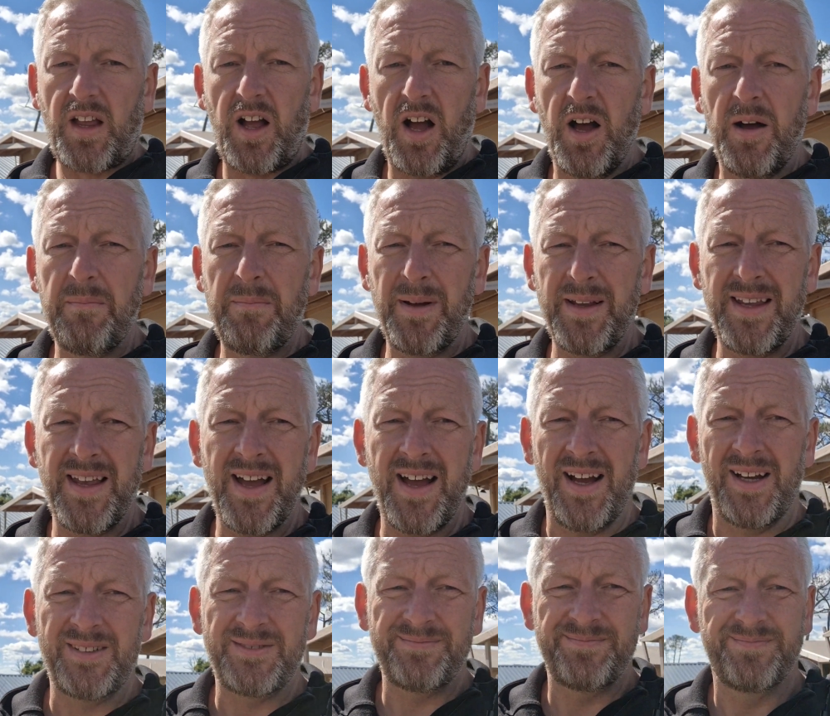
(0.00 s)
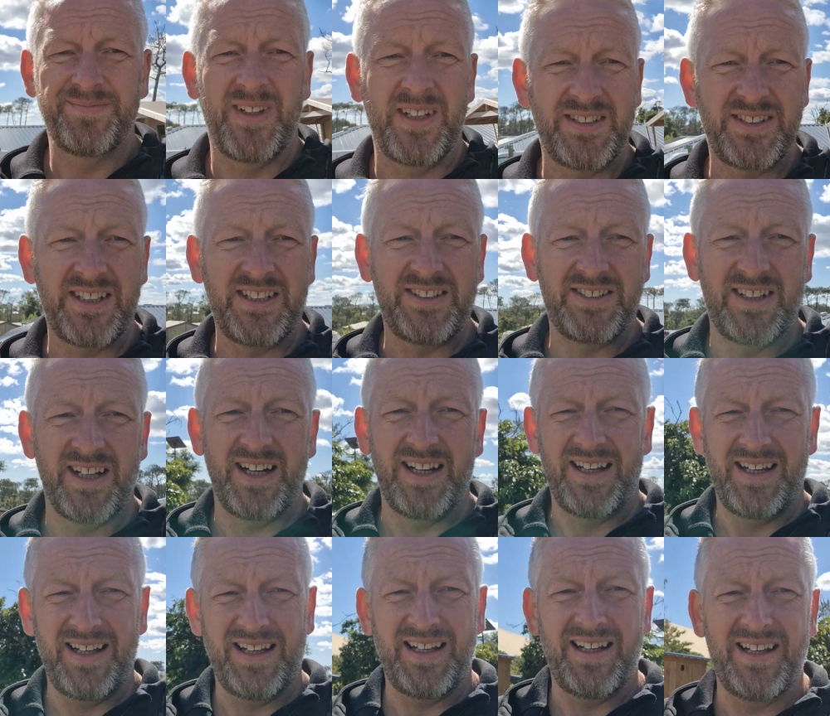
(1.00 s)
But yeah, this
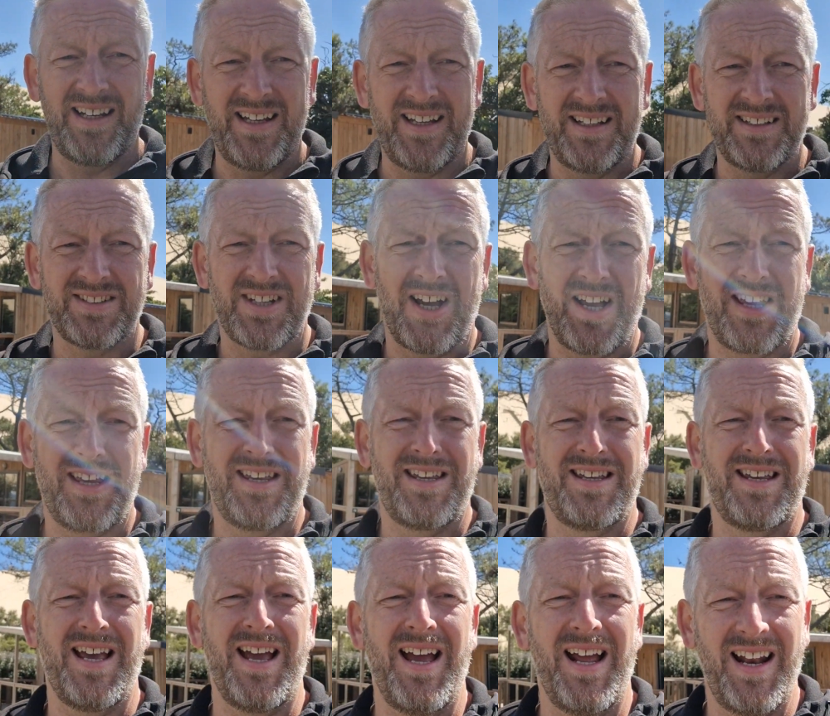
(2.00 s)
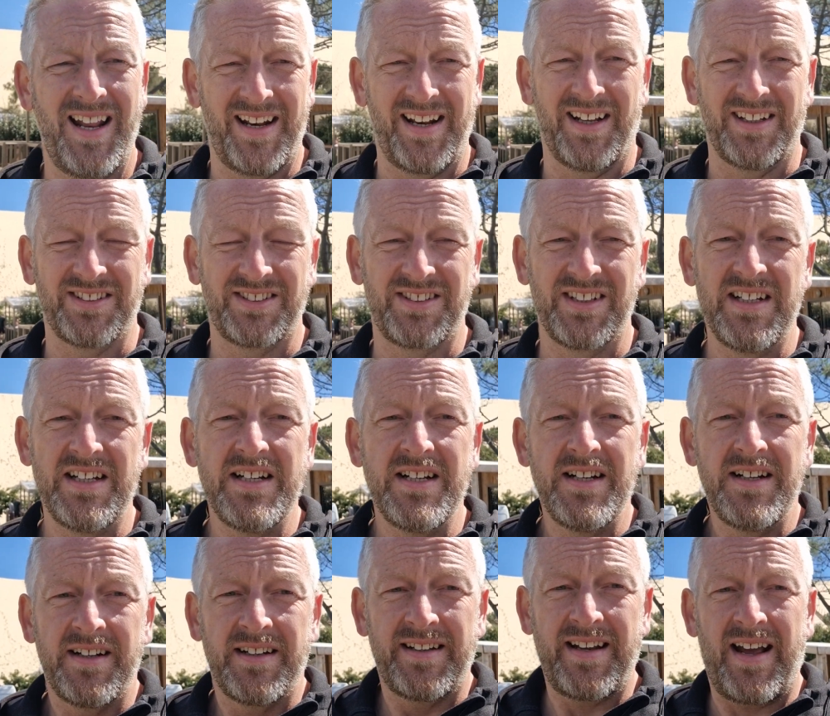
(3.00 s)
easterly is killing us.
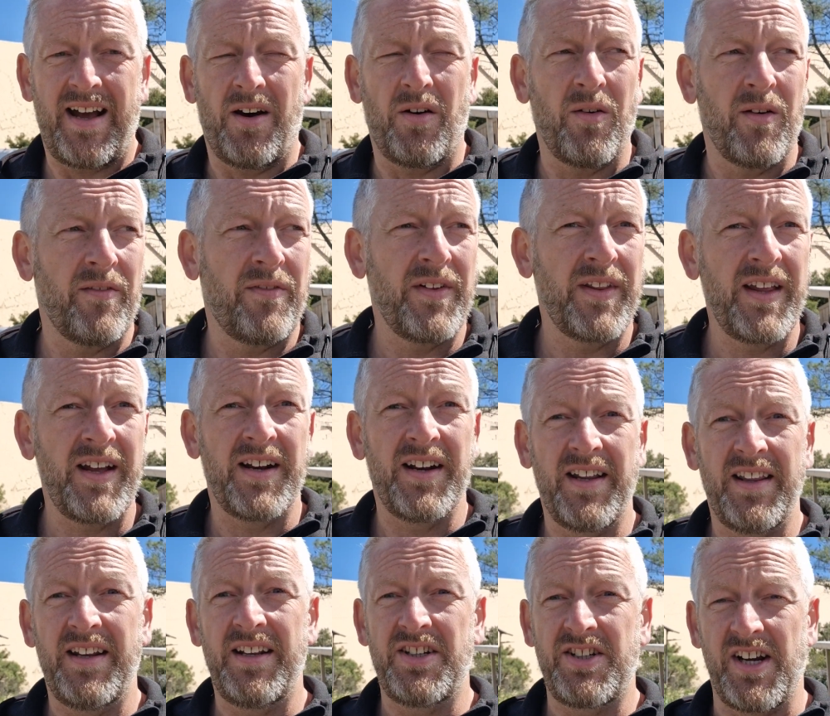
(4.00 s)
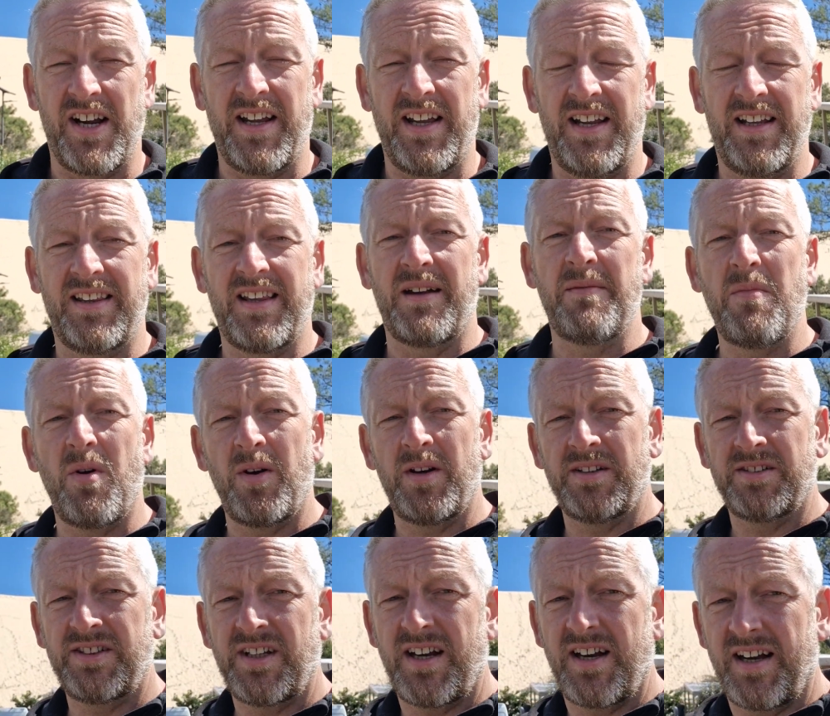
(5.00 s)
Now, for the uninitiated, they
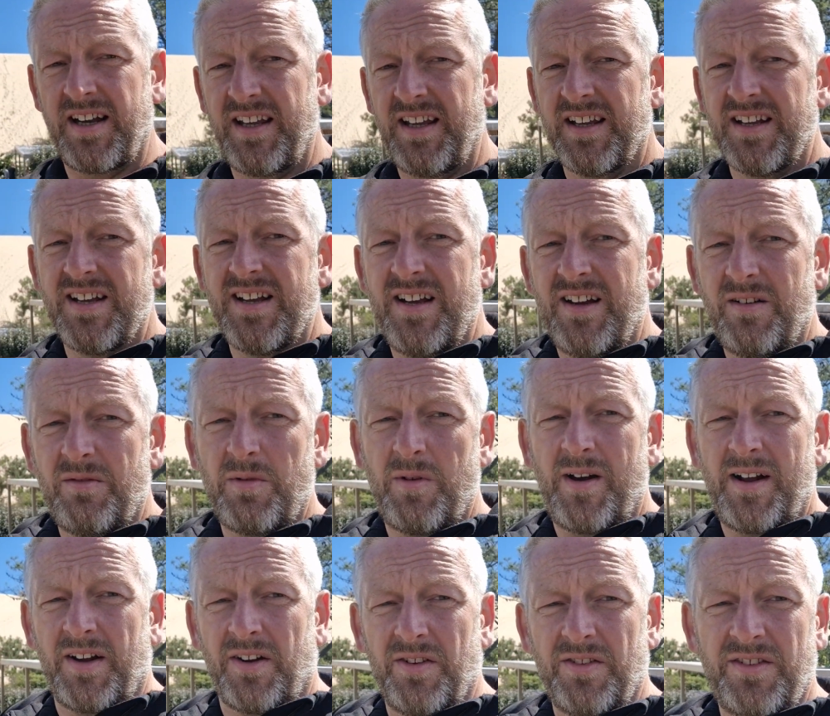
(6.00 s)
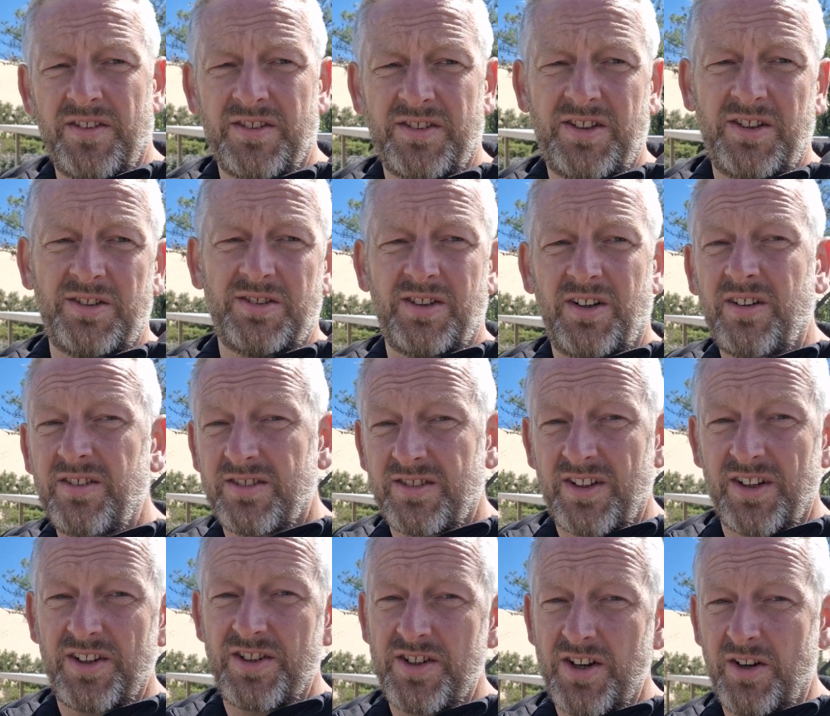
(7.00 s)
might say, well, hang on, there's 2 sides
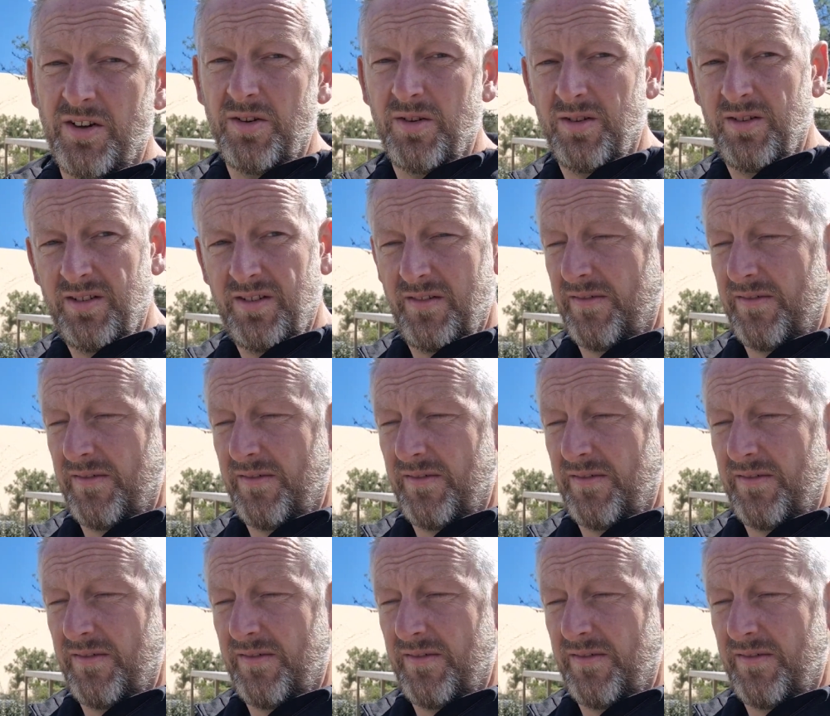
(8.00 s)
to the dune.